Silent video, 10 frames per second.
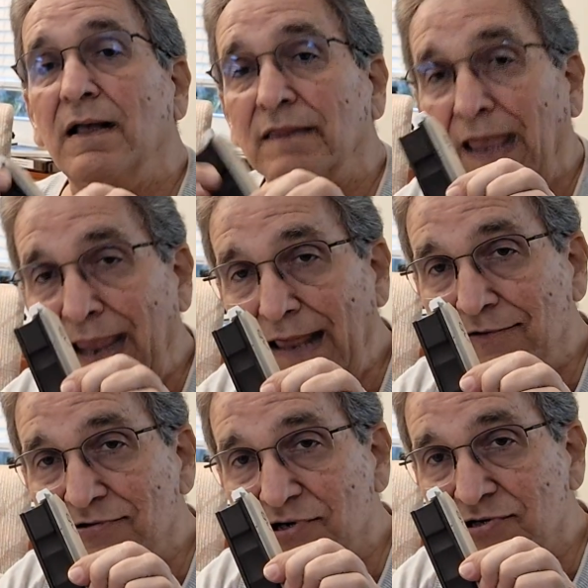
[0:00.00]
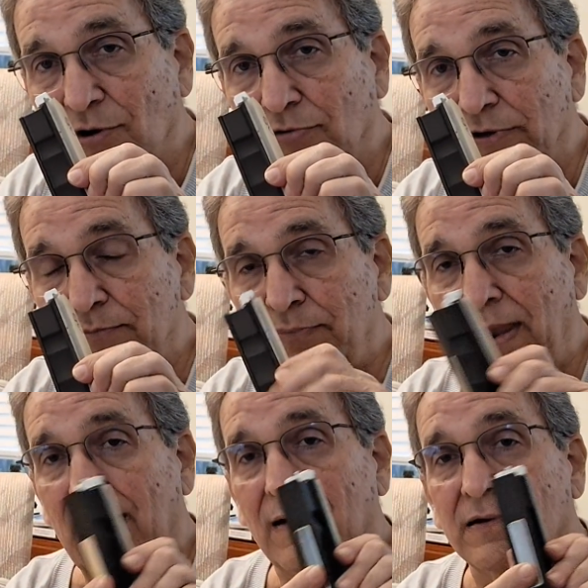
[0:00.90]
The handles are sold in
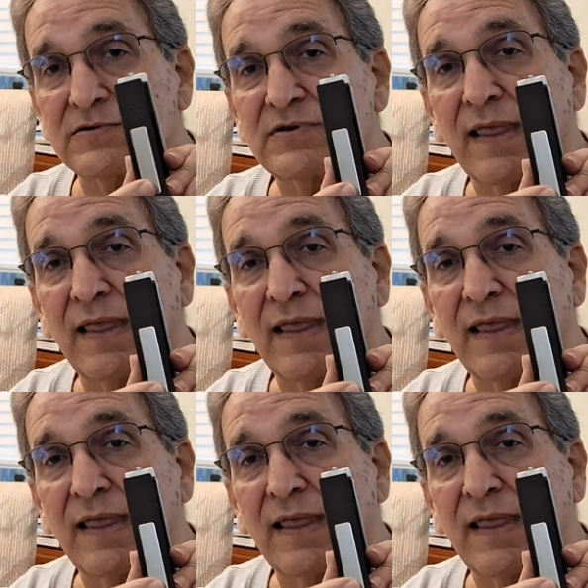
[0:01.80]
pairs.